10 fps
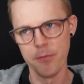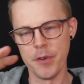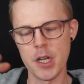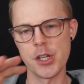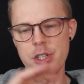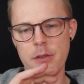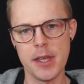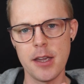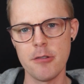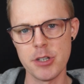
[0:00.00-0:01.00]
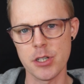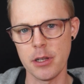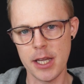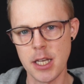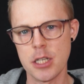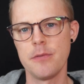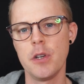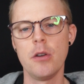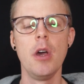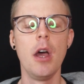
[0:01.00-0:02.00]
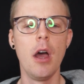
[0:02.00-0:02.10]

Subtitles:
version of the original interview,